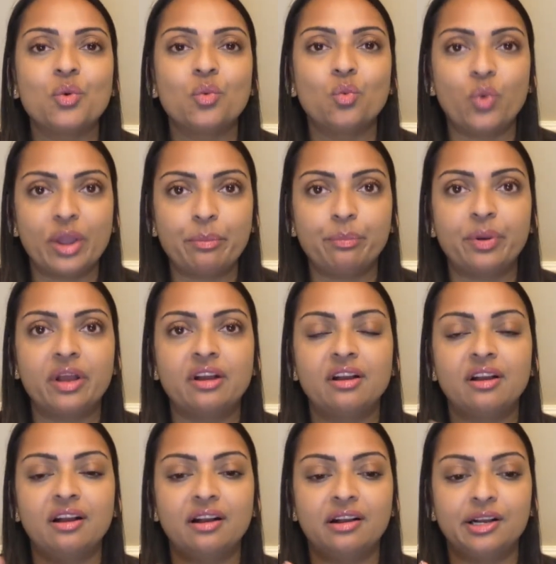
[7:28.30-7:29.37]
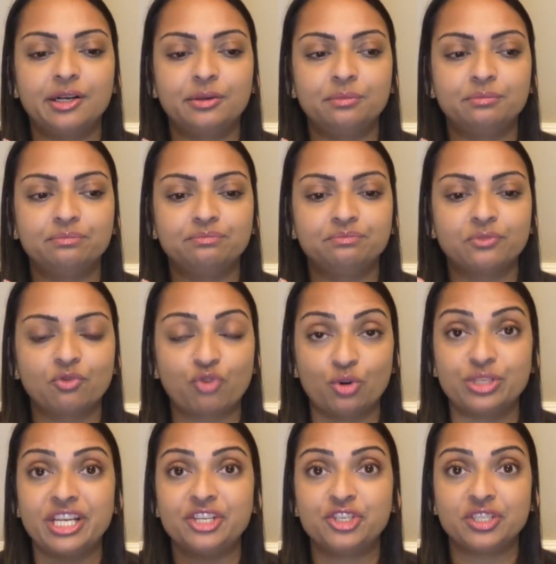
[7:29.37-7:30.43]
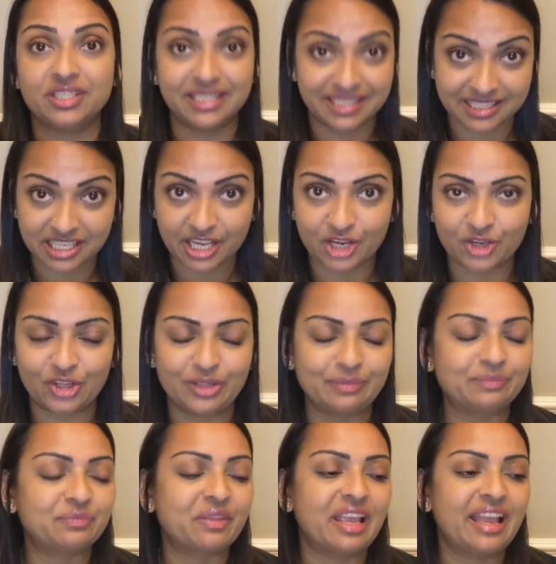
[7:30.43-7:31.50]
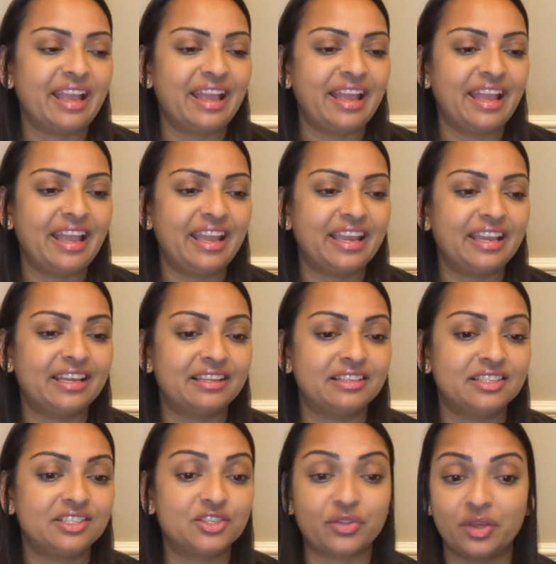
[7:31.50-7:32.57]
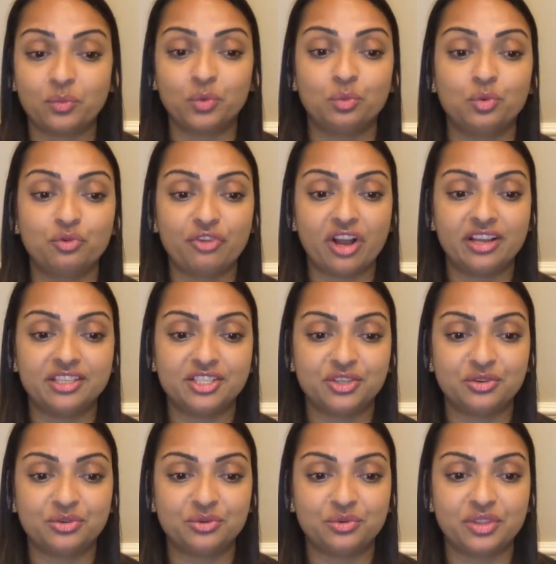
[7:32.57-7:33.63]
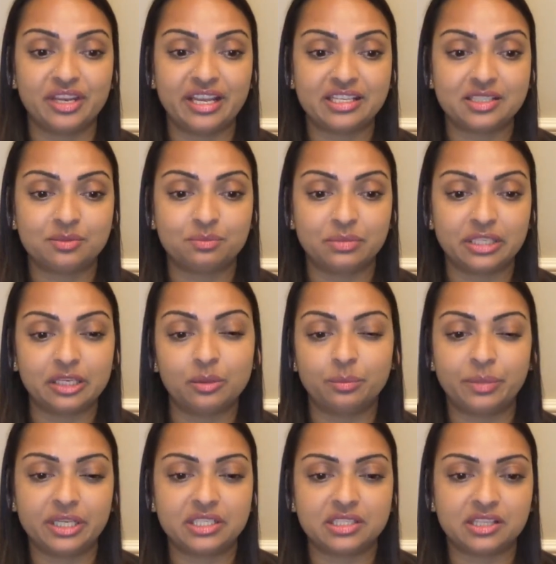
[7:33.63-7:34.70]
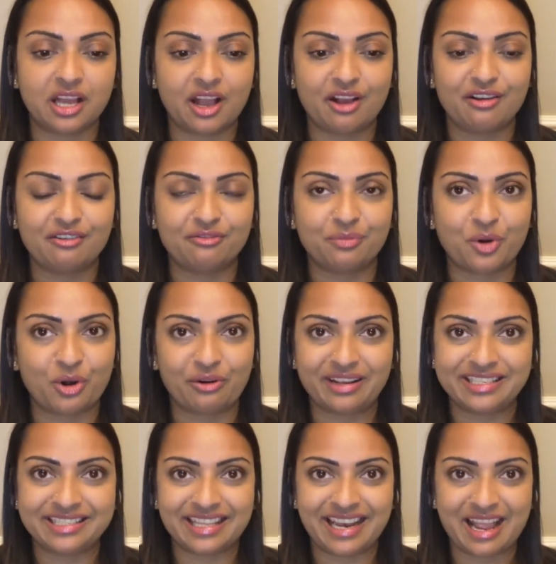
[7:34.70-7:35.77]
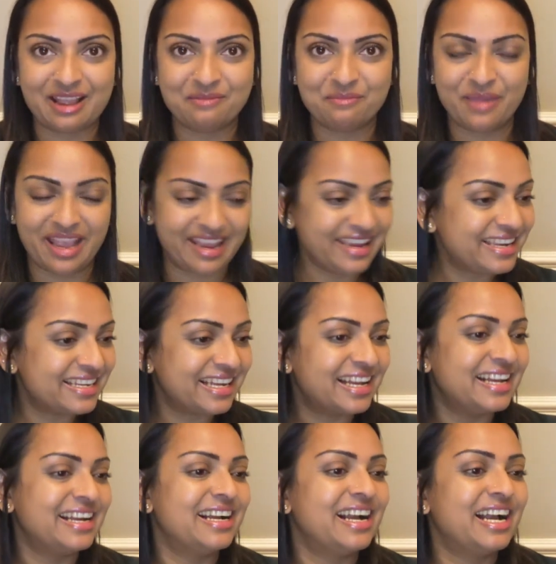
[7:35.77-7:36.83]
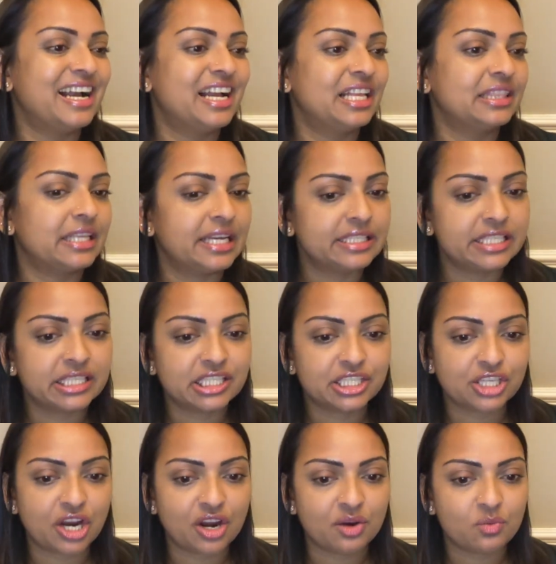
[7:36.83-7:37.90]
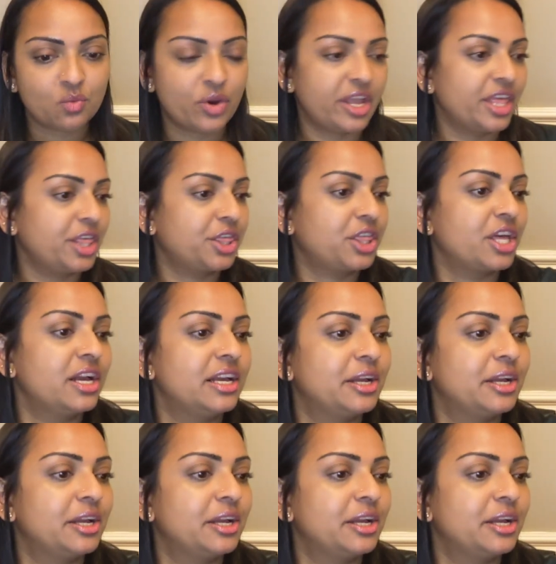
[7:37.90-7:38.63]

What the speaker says: whip rotation cycle. And so then we'll move on to the next little bits of progress that I made. Let's start with